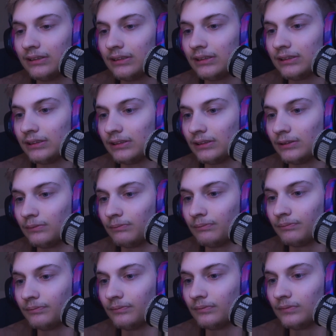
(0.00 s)

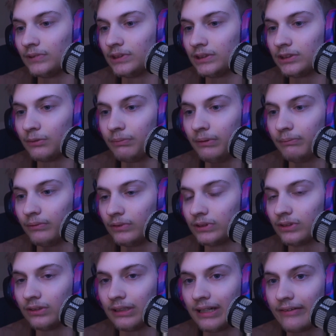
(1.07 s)
Um, just so people
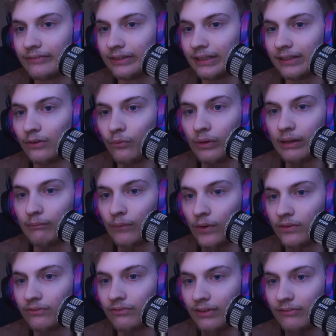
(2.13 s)
start having like a way
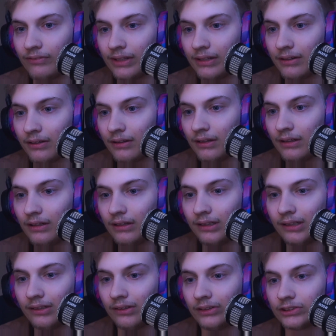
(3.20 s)
more vivid
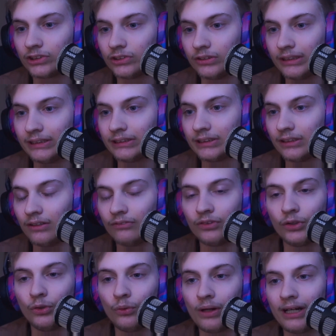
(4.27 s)
illustration of
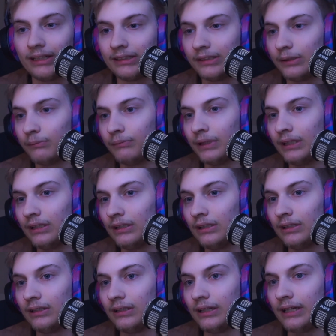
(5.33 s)
who I am
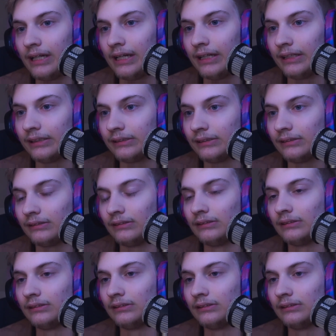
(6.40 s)
and